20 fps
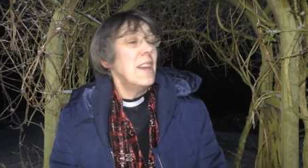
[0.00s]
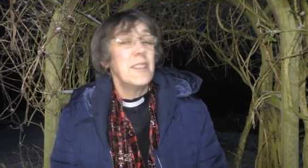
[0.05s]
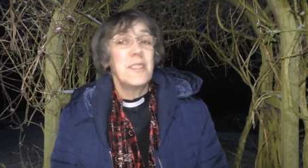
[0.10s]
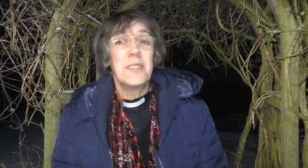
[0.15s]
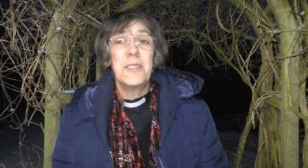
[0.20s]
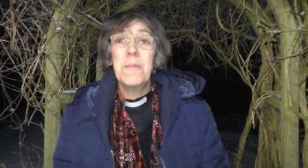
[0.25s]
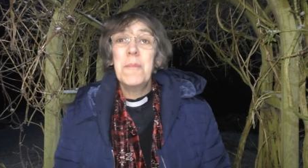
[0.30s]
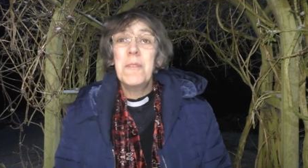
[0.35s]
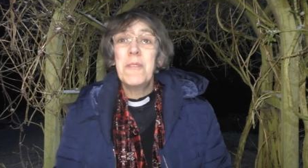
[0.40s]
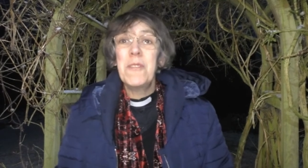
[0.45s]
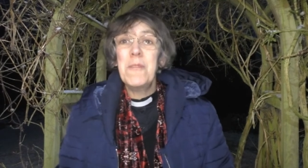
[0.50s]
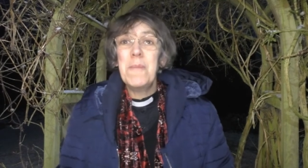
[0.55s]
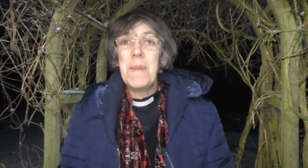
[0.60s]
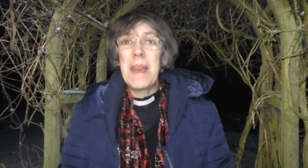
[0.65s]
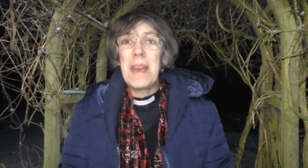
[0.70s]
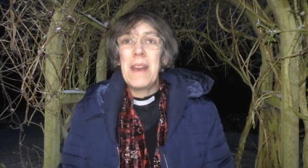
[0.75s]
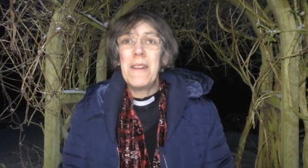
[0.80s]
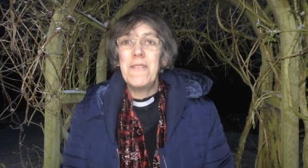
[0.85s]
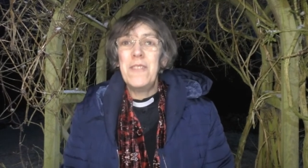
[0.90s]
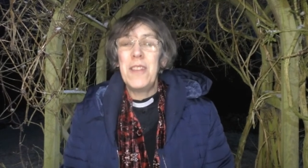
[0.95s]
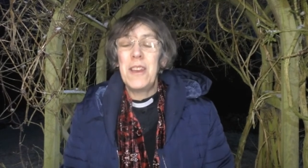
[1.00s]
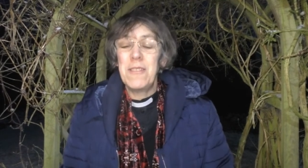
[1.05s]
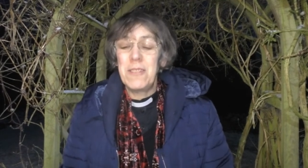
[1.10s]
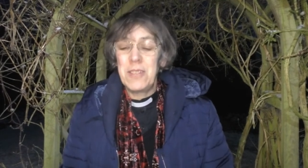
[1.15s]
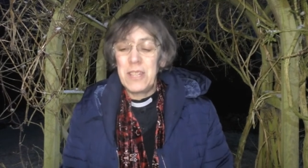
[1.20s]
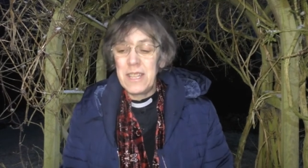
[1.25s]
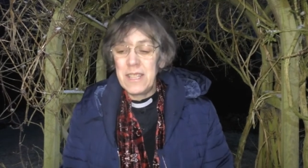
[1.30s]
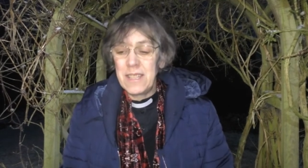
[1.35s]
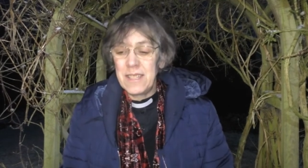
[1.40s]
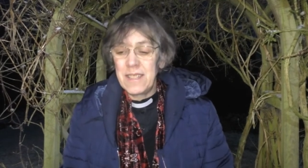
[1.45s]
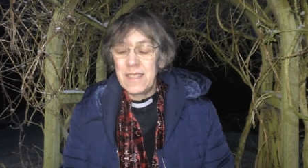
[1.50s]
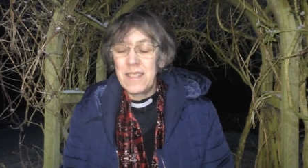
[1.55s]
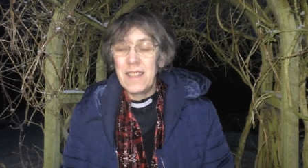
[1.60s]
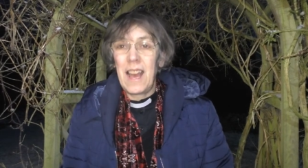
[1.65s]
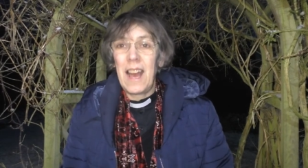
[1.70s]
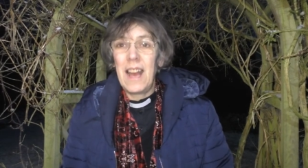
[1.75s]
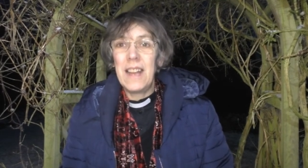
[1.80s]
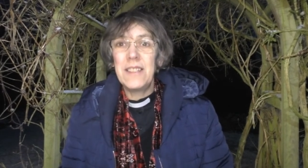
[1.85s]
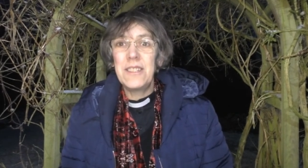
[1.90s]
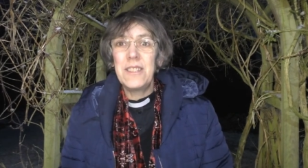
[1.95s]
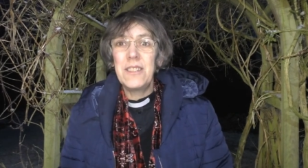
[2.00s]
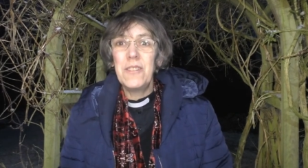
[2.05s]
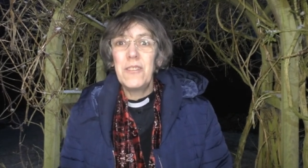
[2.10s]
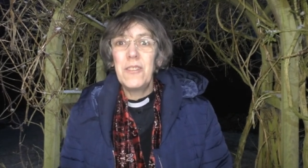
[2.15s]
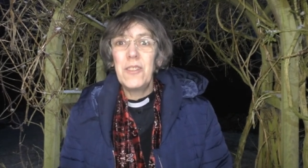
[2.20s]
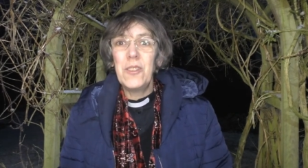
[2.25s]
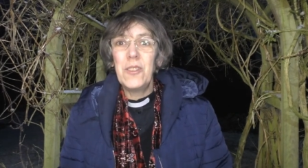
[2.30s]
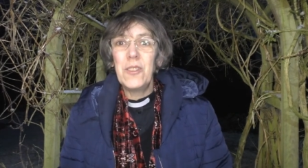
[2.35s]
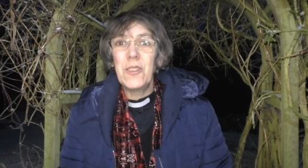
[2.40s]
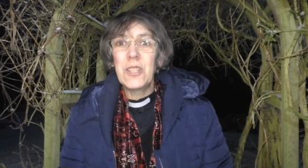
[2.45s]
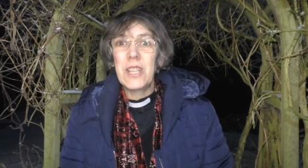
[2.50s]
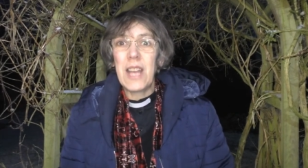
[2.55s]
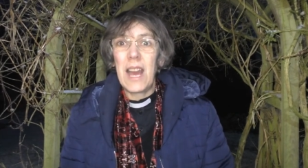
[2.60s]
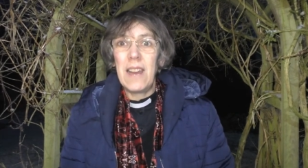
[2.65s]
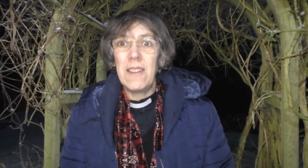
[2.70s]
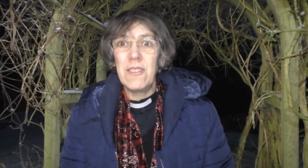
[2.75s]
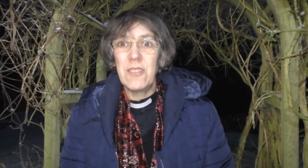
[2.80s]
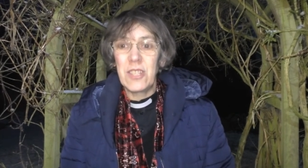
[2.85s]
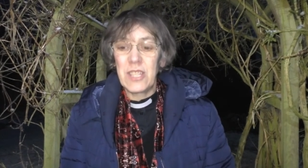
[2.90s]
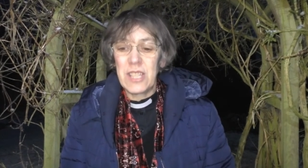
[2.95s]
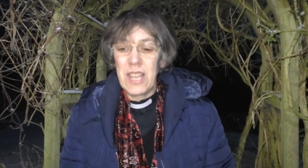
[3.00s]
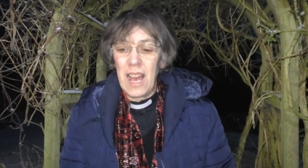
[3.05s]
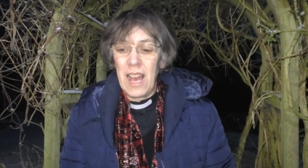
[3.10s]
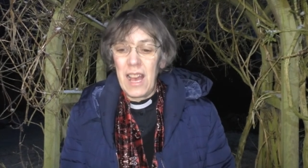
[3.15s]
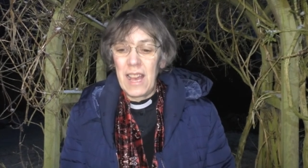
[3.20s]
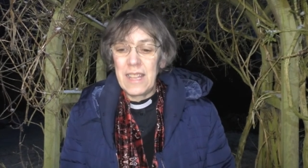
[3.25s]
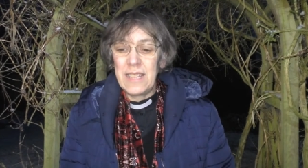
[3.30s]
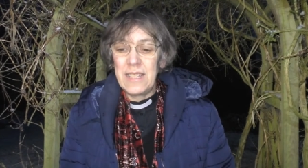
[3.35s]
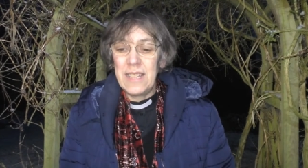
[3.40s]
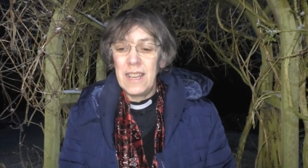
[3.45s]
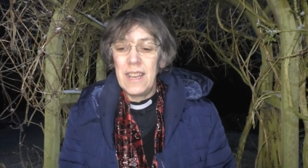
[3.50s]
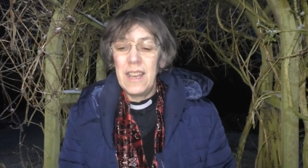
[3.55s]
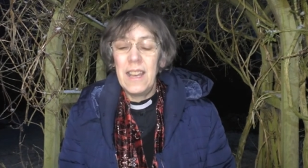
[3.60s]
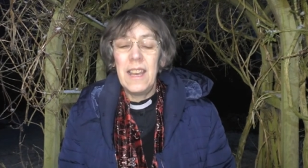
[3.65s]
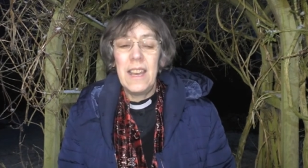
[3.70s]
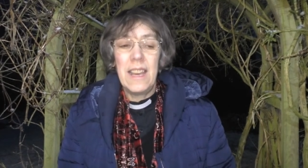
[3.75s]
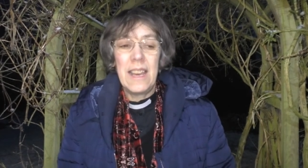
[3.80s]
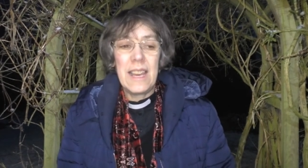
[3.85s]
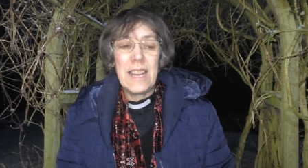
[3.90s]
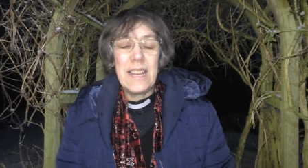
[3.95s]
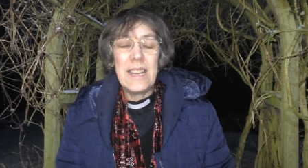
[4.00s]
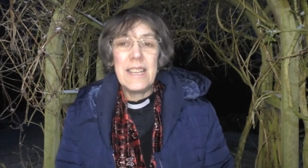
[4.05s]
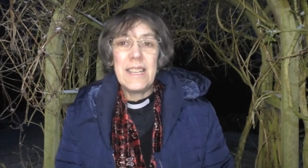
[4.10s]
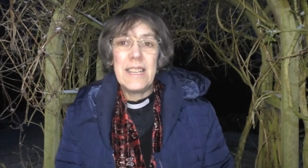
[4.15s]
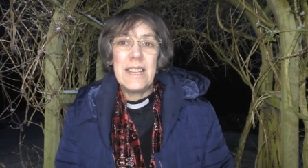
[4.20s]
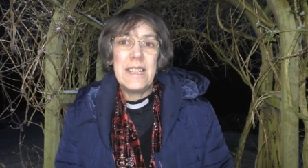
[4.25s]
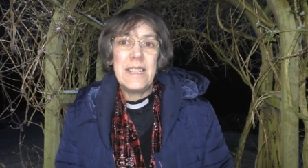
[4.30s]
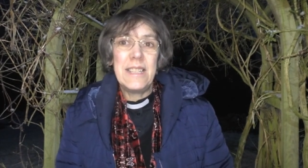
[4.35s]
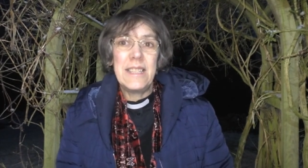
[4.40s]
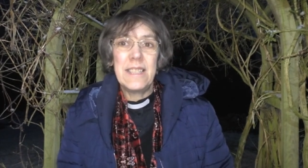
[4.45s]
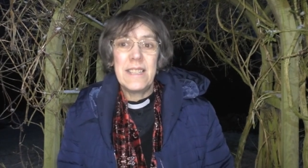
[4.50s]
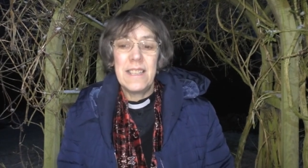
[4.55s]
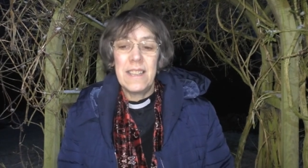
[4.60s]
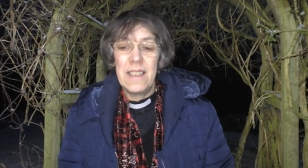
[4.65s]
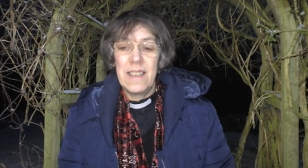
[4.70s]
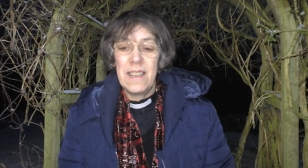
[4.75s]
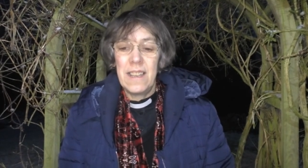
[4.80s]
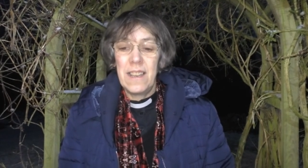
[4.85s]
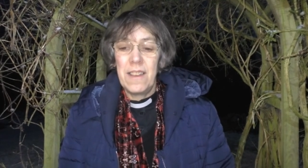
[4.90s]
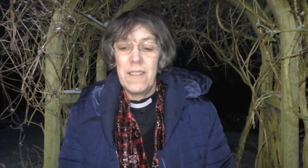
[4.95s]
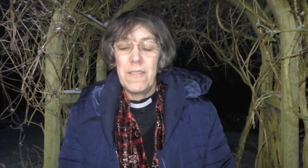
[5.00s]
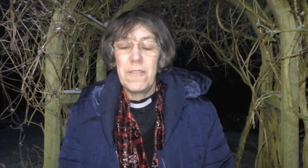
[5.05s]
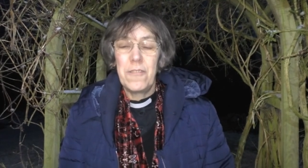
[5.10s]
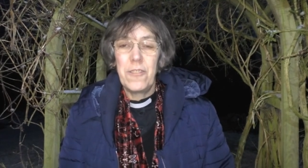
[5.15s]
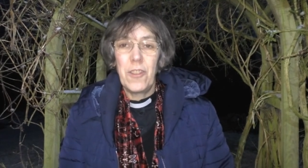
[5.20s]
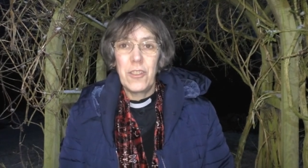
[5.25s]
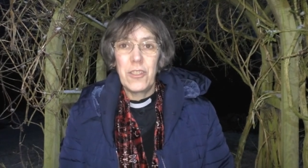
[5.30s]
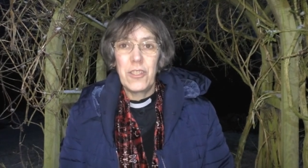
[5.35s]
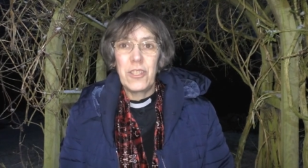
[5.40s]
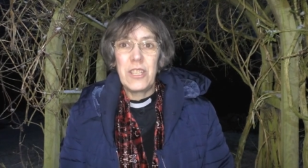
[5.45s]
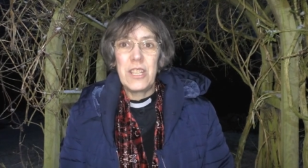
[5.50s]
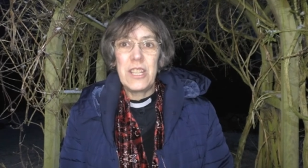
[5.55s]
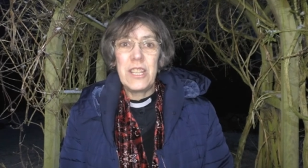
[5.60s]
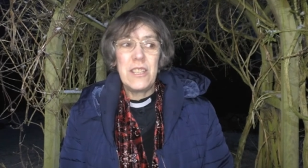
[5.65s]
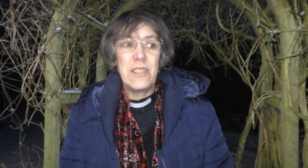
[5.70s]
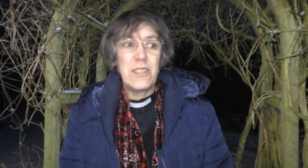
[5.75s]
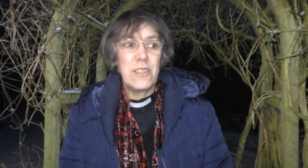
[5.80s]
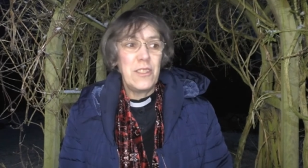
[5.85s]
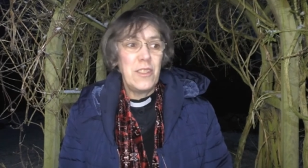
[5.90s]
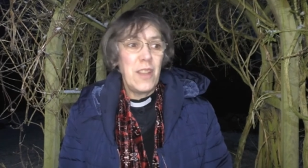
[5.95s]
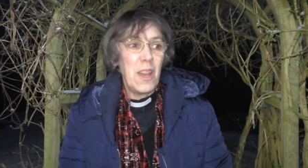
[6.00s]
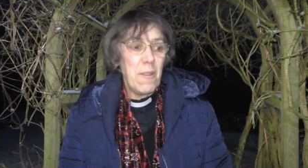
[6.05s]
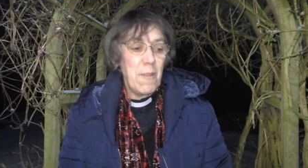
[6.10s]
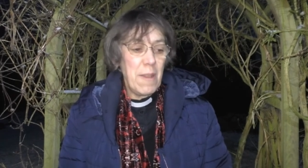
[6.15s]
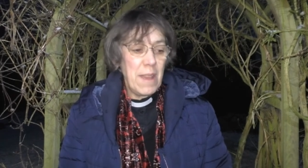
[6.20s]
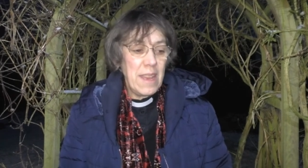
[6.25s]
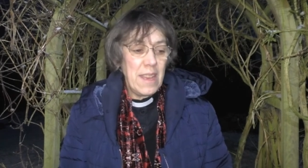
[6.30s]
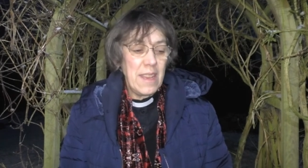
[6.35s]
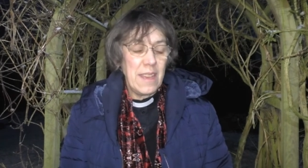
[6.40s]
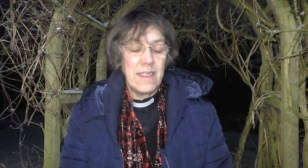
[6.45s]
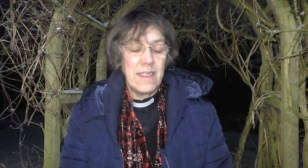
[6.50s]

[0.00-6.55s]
Some of you may have noticed that as you've looked outside, it is frosty, snowy,